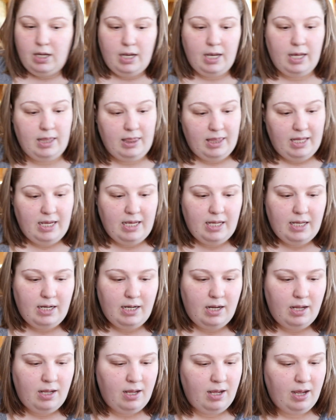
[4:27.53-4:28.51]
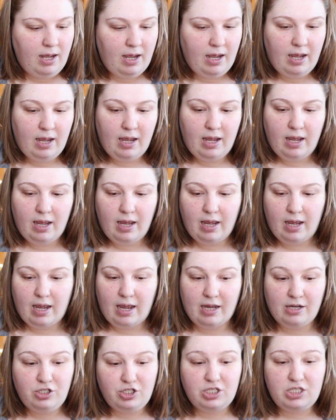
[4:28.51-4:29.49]
And then
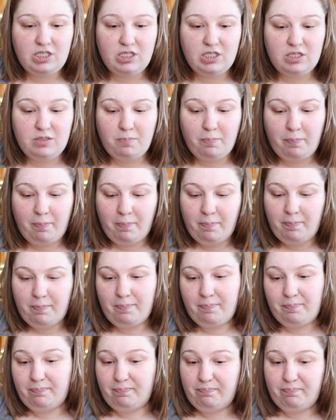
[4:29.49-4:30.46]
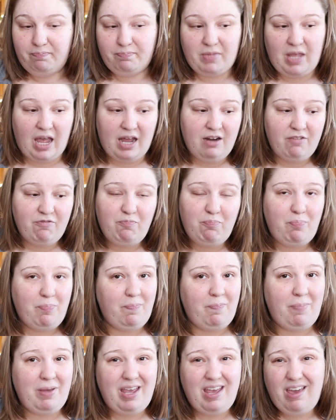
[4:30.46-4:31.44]
I just kind of
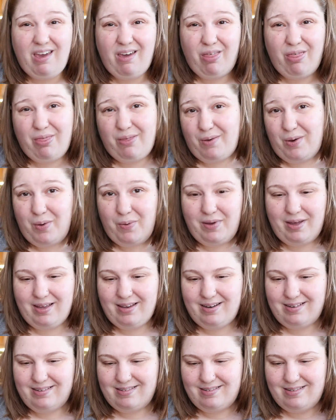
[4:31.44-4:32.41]
pick through it.